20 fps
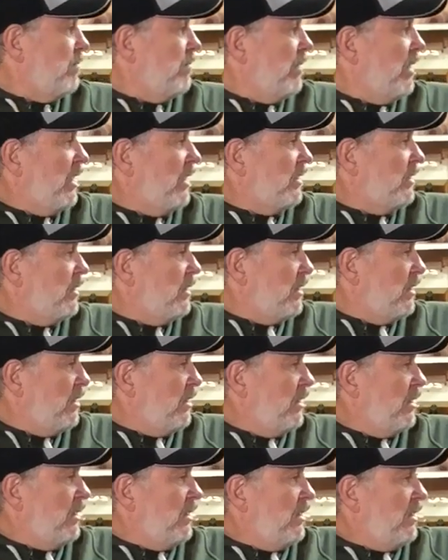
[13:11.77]
But
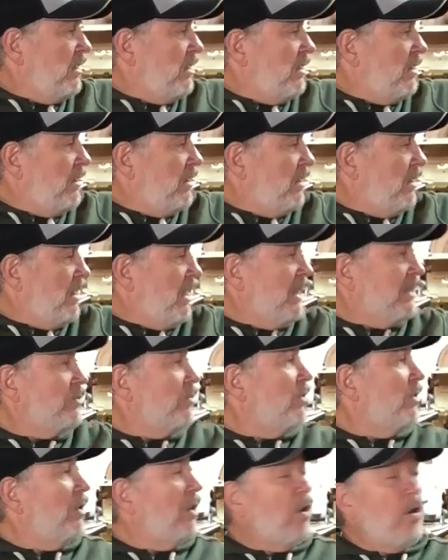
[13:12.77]
I
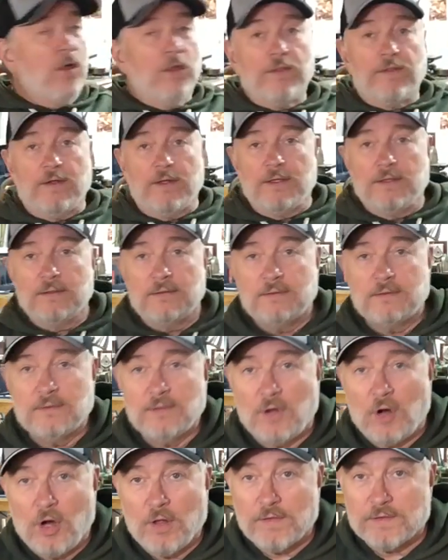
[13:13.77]
do it on all the,
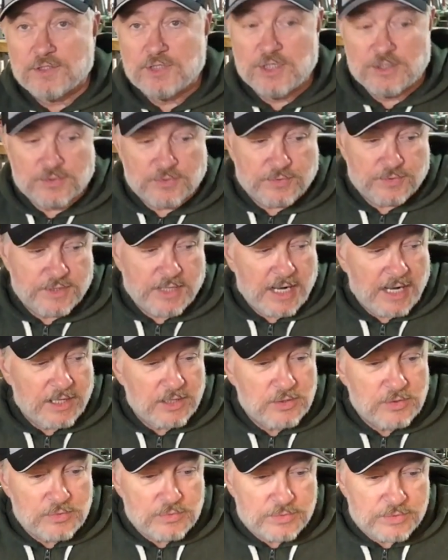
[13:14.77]
all the chisels that I
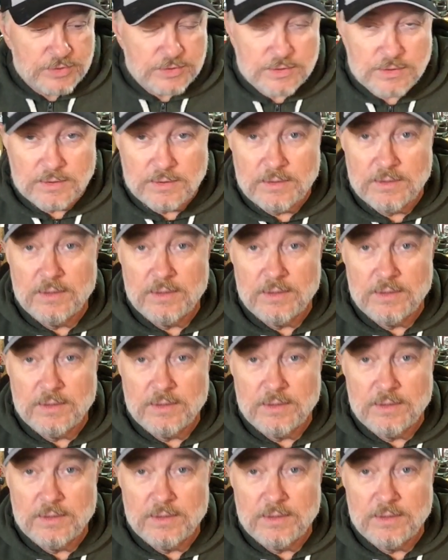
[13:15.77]
use